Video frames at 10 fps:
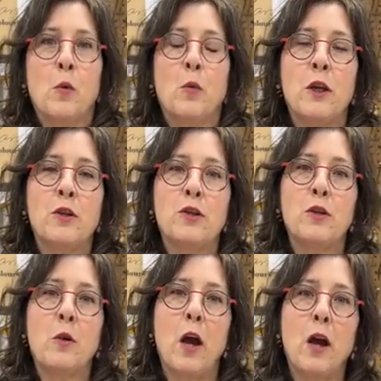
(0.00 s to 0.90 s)
We
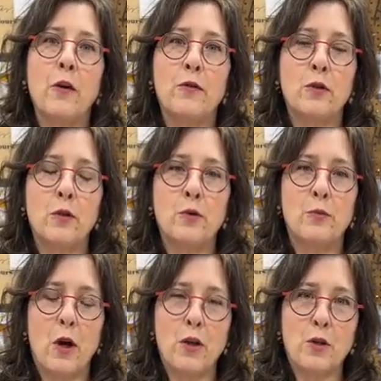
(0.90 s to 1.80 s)
do have the new
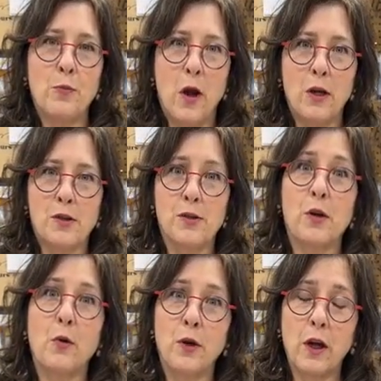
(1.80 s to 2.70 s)
brush by
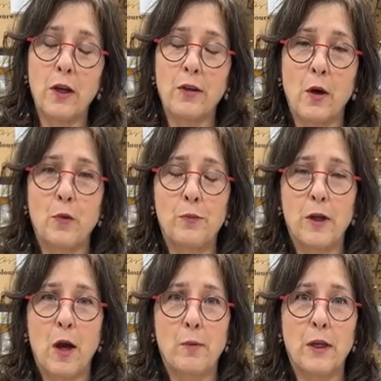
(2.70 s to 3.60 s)
Escoda that will be
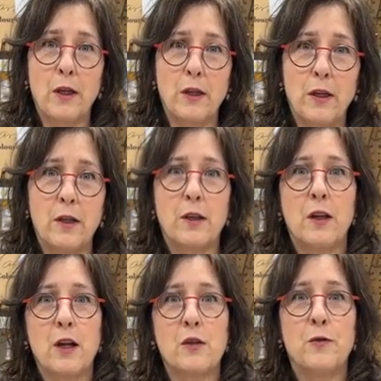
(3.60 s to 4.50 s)
coming in the
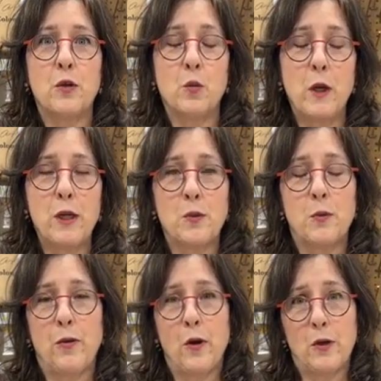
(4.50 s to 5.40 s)
next few weeks.
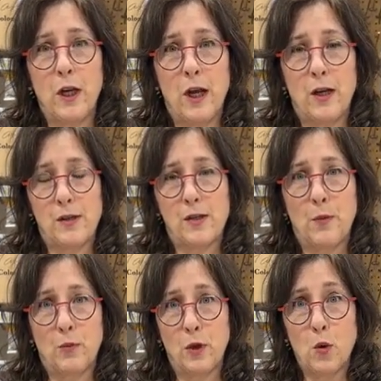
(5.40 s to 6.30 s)
We've already had
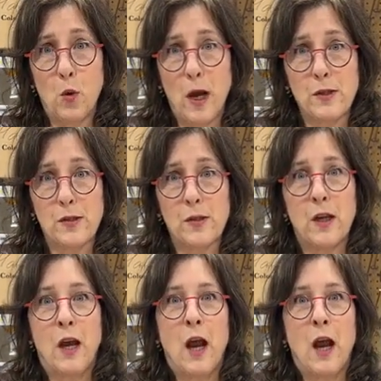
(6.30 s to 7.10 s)
some requests.